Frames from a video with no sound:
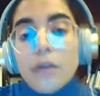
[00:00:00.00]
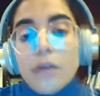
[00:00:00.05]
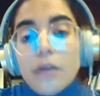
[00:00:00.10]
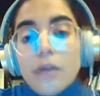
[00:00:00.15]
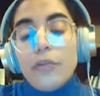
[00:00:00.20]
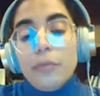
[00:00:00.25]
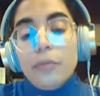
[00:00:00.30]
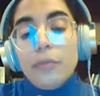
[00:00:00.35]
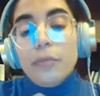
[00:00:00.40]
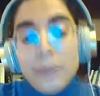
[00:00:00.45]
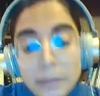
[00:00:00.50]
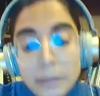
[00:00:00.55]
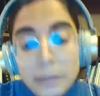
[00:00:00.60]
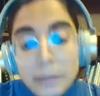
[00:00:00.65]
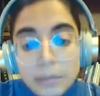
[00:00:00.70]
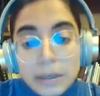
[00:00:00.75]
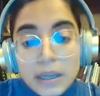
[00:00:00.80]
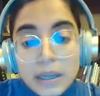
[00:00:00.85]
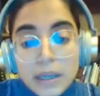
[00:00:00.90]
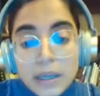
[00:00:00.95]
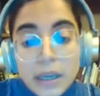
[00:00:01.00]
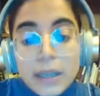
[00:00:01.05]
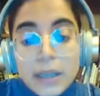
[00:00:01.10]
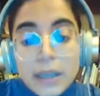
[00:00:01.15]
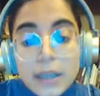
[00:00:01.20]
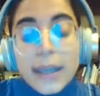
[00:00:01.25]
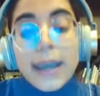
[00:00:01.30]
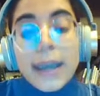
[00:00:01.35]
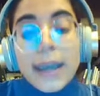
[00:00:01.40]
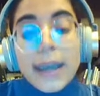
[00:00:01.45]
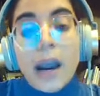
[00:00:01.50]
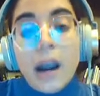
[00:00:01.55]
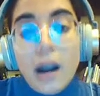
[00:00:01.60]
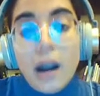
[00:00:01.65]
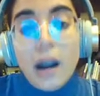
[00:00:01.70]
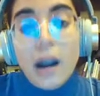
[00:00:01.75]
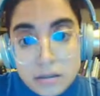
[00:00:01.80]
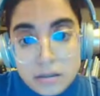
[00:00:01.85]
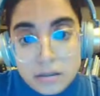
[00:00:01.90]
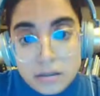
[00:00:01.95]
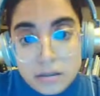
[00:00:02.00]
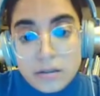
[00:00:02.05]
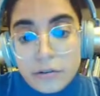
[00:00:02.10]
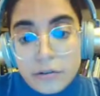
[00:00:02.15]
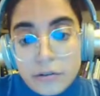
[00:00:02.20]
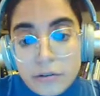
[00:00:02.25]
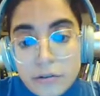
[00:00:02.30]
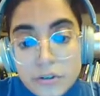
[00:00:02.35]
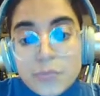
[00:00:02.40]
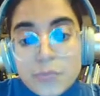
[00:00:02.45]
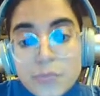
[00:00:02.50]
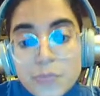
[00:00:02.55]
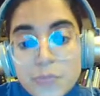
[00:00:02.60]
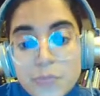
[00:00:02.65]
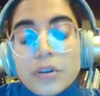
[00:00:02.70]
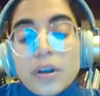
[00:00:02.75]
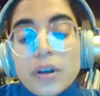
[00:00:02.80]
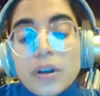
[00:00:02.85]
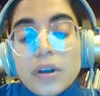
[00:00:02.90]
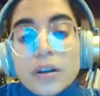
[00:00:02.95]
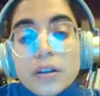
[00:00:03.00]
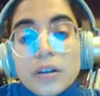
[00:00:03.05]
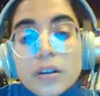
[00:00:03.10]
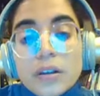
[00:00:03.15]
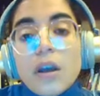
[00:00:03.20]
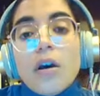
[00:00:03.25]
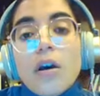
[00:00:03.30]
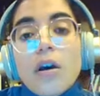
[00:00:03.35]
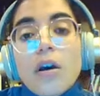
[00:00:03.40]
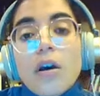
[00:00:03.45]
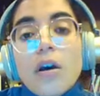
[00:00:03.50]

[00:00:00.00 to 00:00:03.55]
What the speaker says: of the beam BA cross, the cross product